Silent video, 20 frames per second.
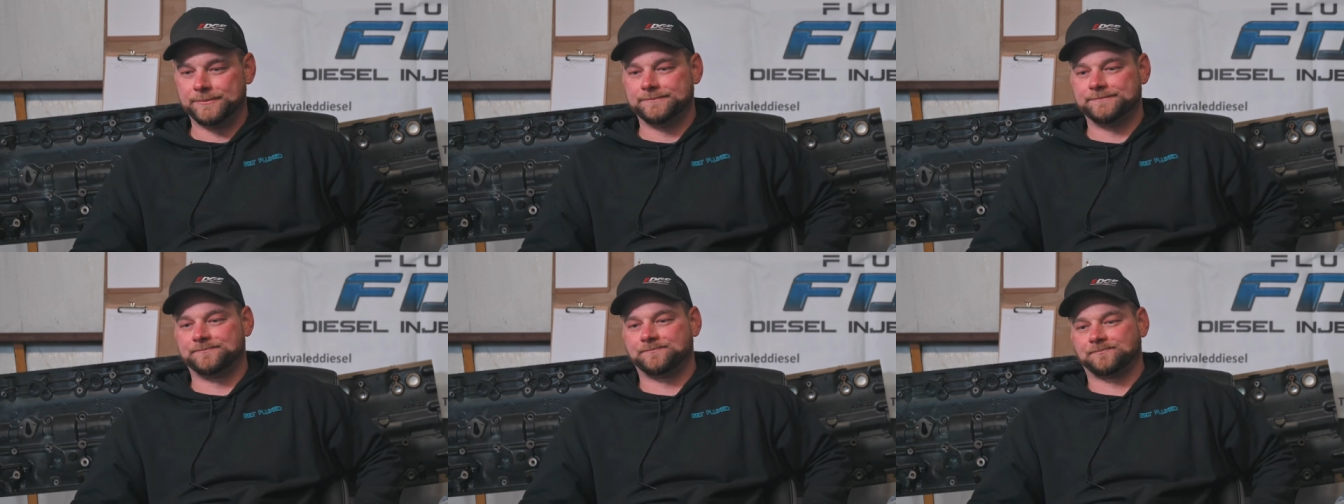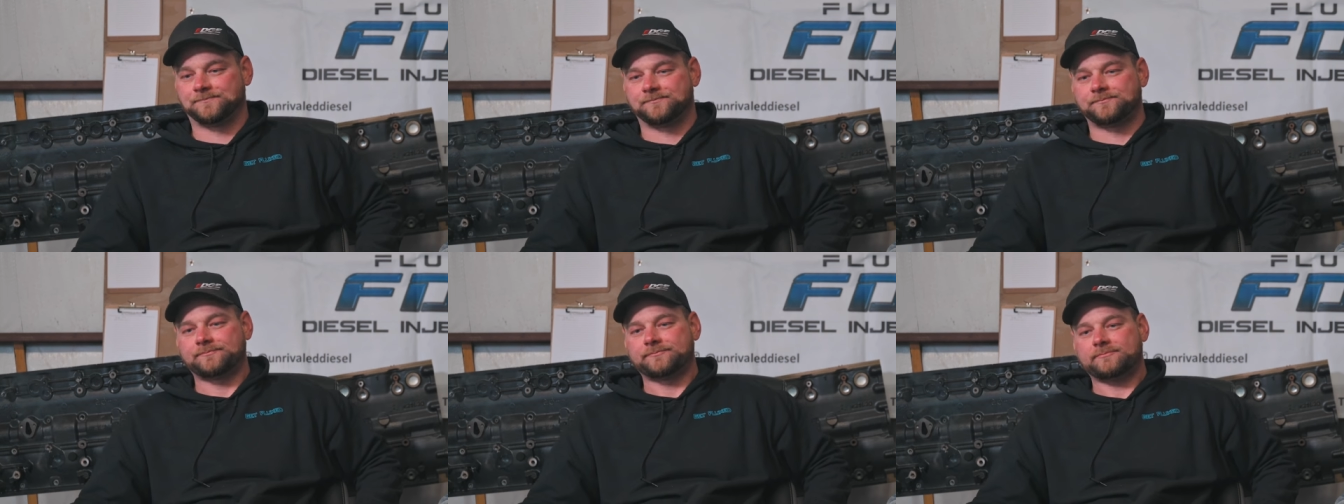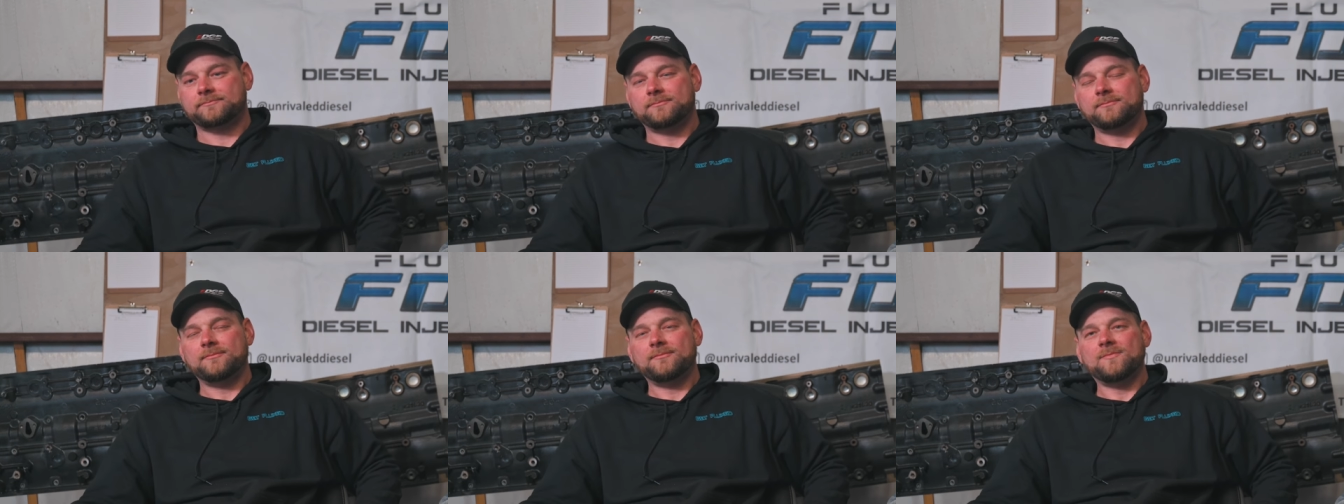
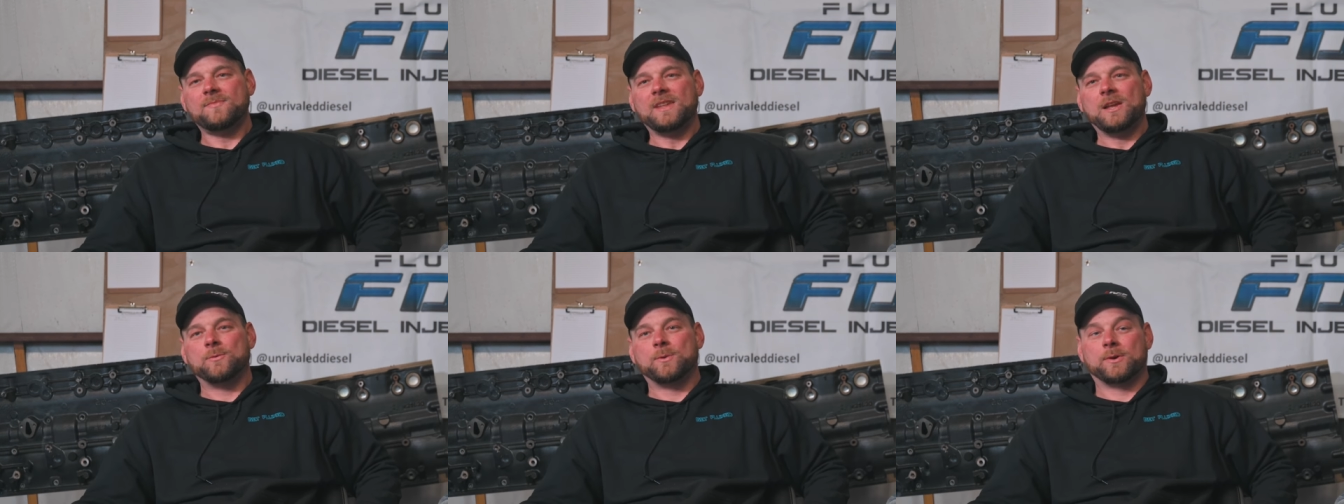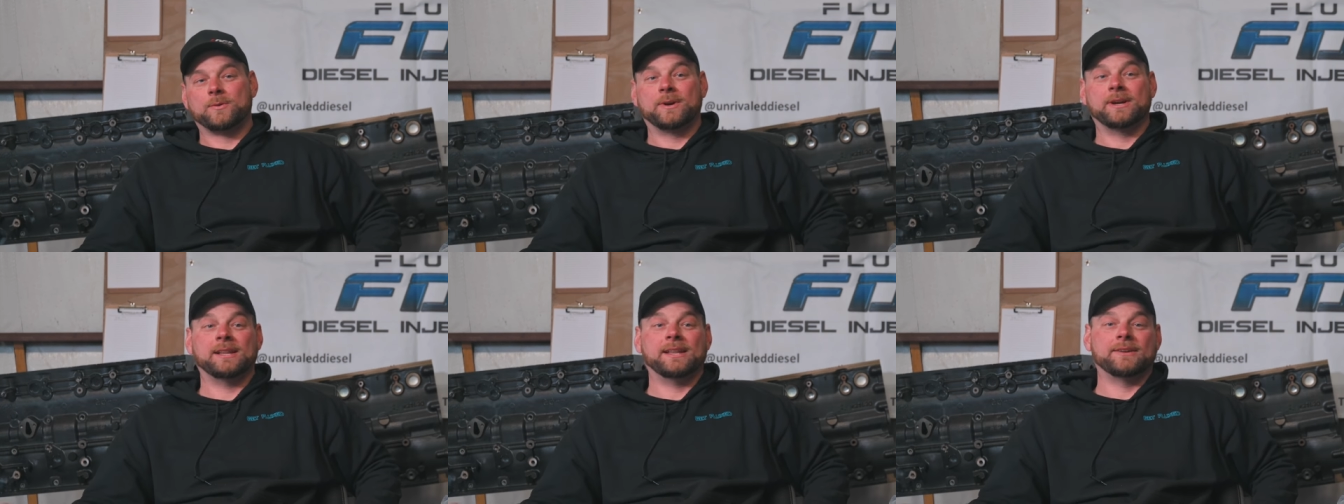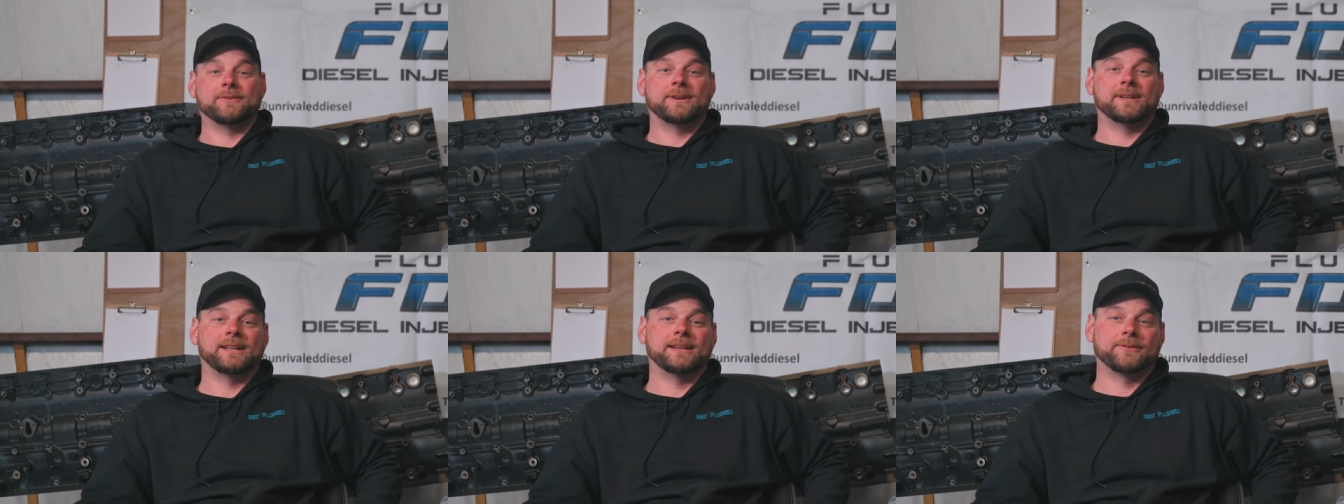mm-hmm. we're
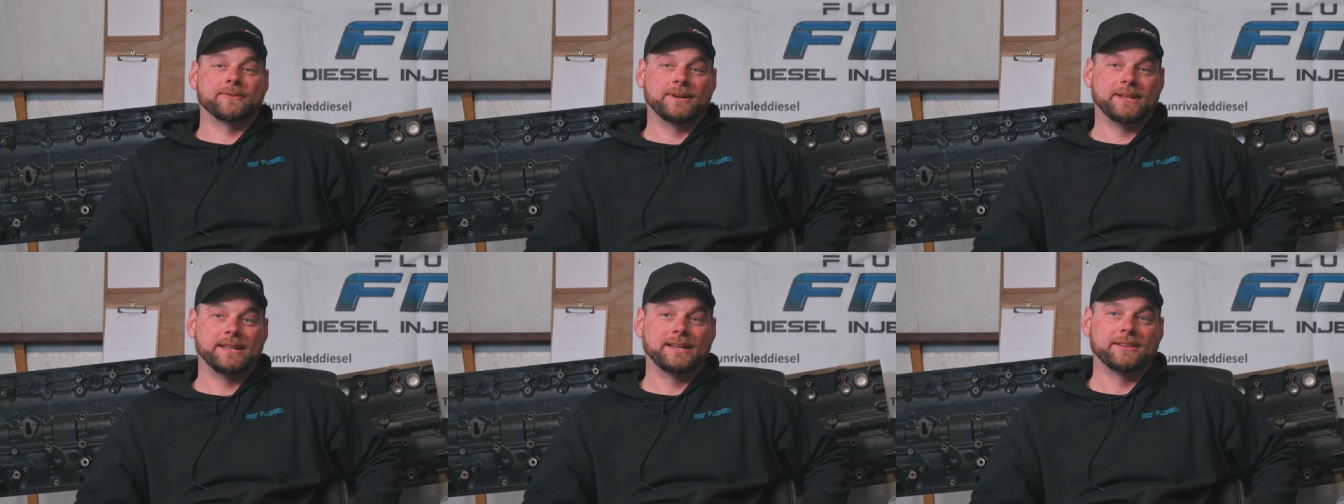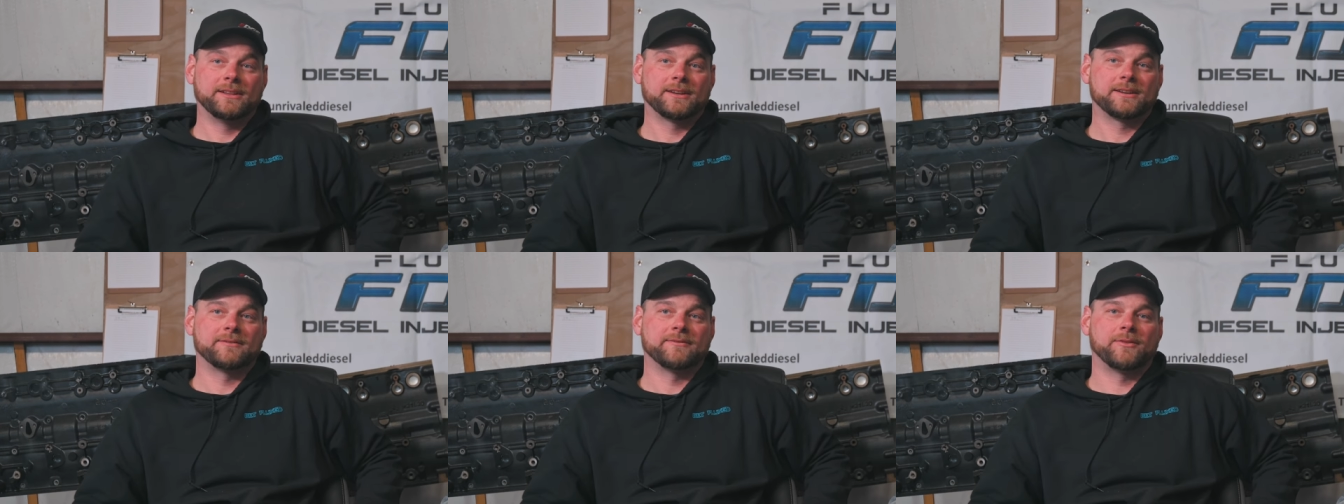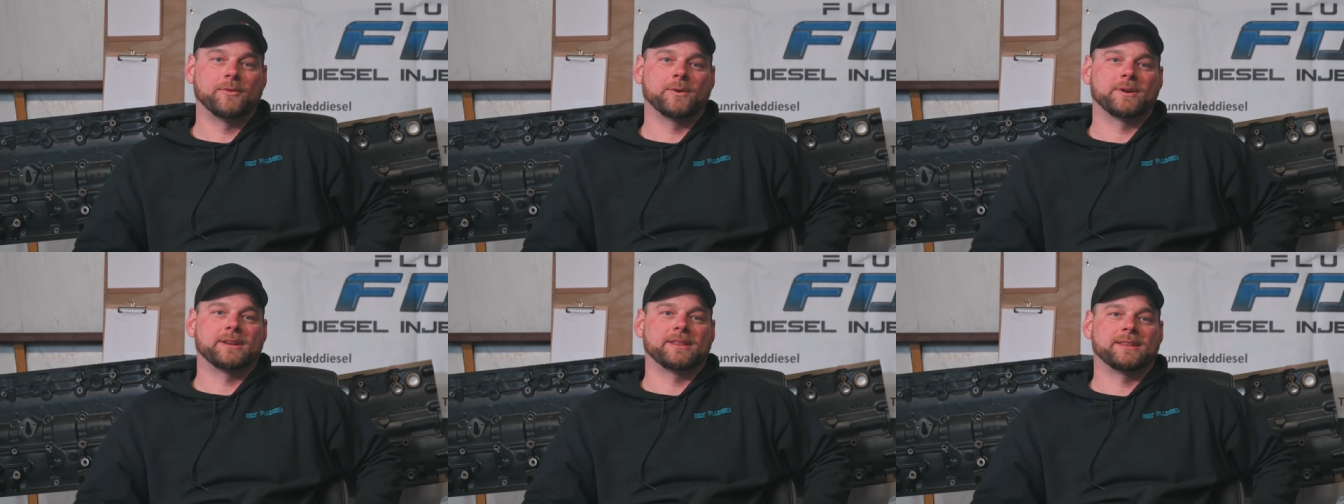really really really looking
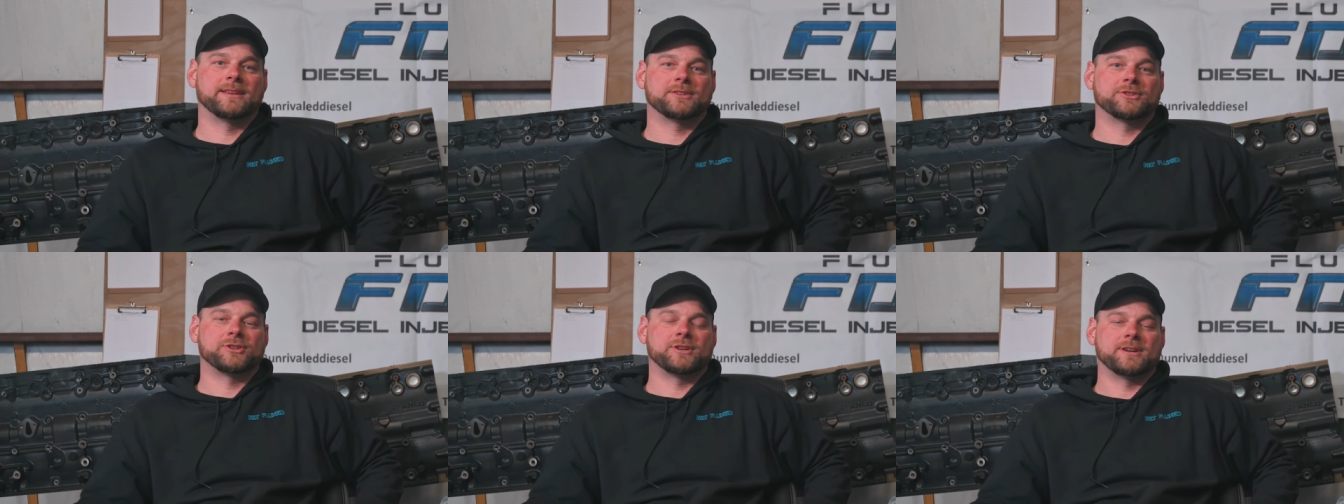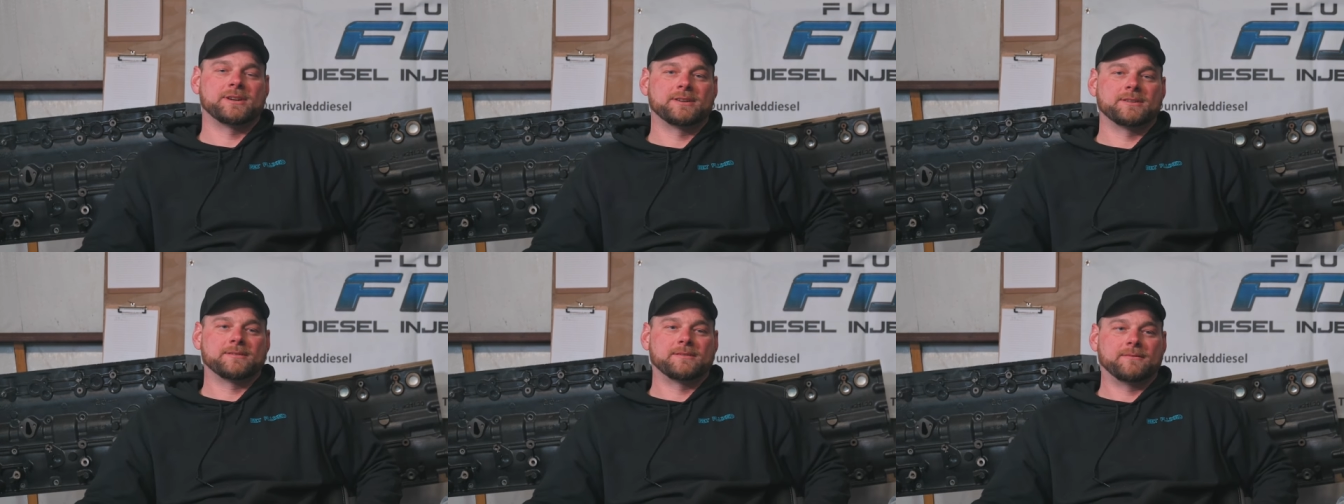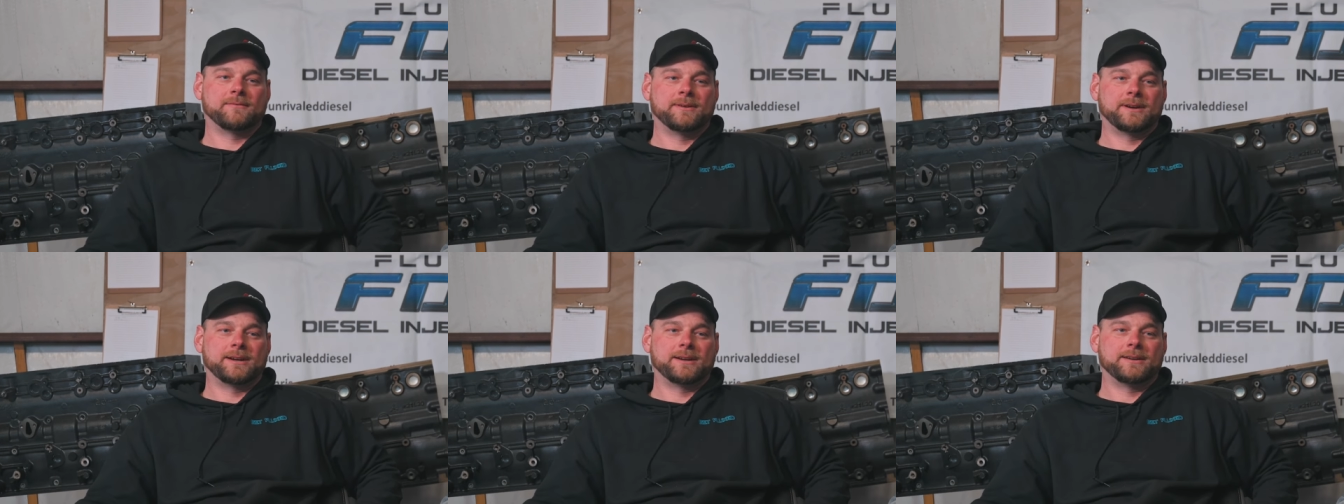forward to this year
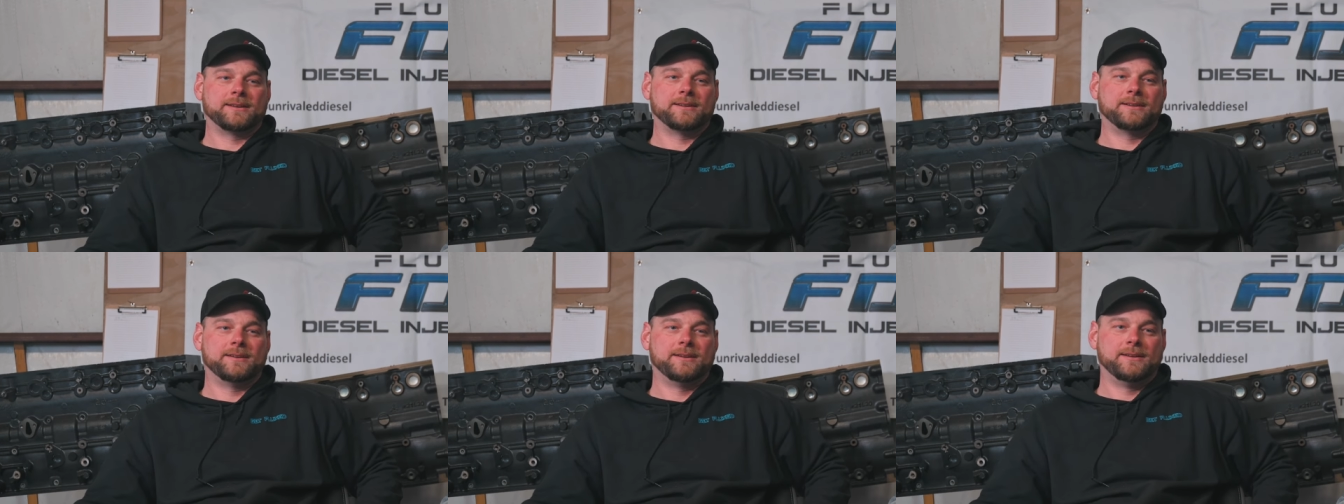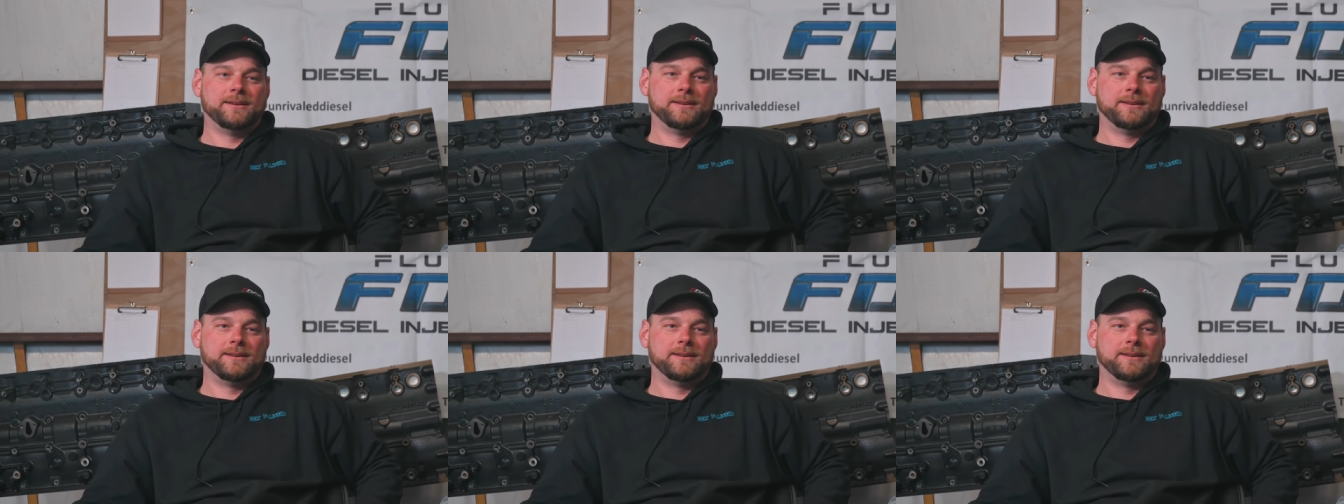we're